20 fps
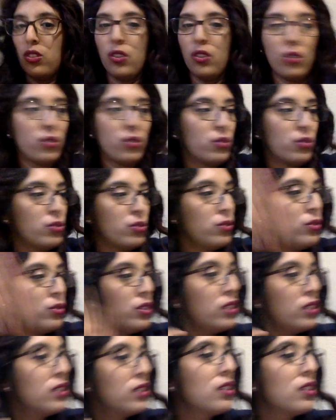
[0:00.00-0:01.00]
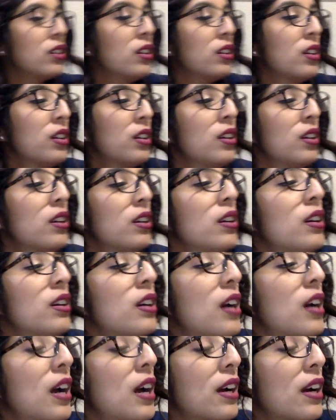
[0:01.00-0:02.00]
those.
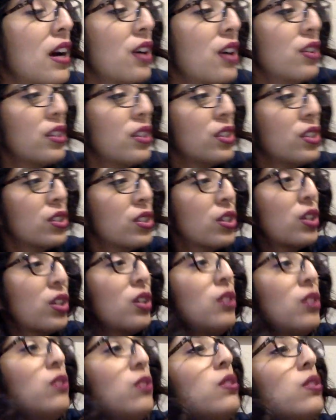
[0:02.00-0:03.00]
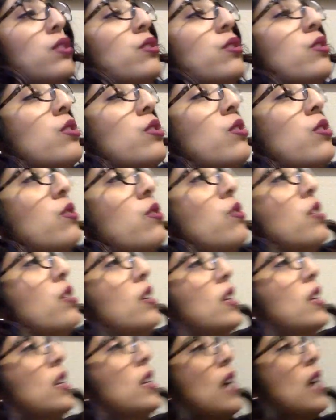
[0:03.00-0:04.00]
I got her this cute little unicorn
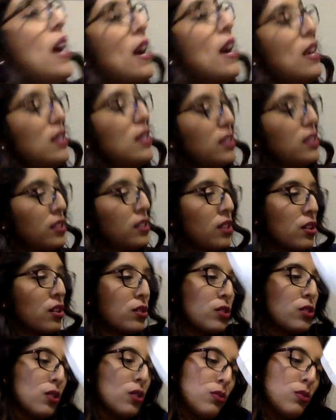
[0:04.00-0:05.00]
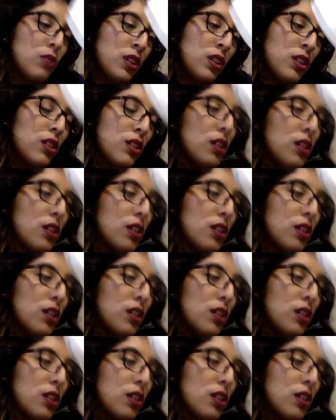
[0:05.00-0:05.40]
cat. It's also Wonder